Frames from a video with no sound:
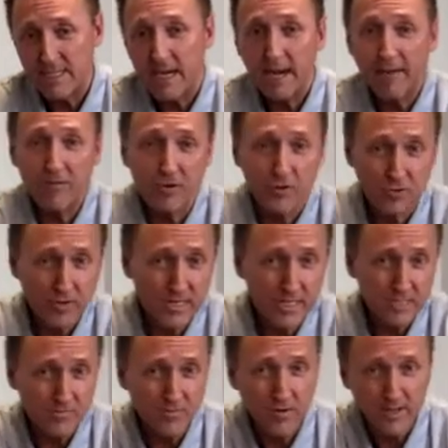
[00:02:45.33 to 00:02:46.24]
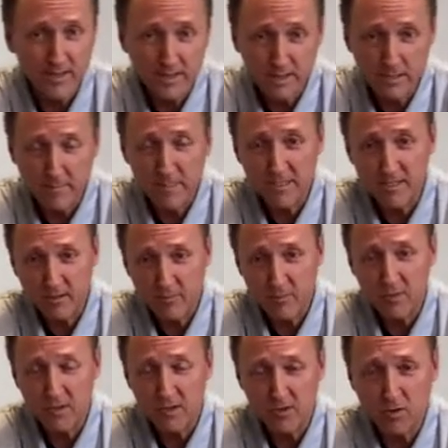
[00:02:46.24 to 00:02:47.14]
After transferring them into the
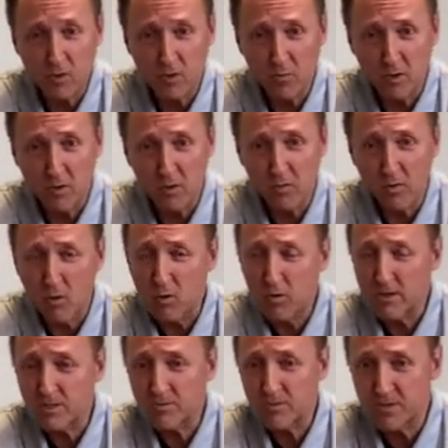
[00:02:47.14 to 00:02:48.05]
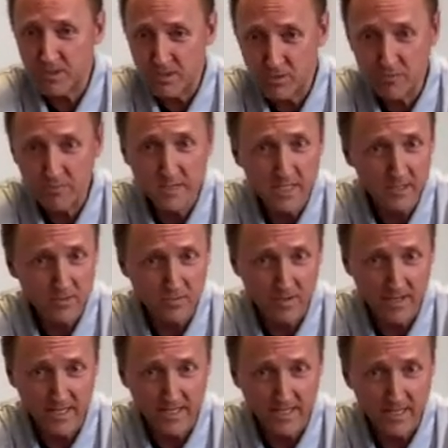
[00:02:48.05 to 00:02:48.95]
patrol boat, Lawrence resumed his
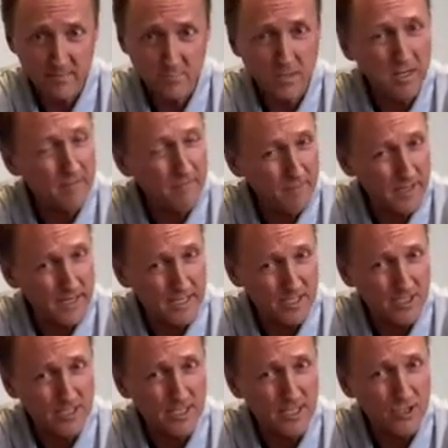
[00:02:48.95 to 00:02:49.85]
race, but he finished in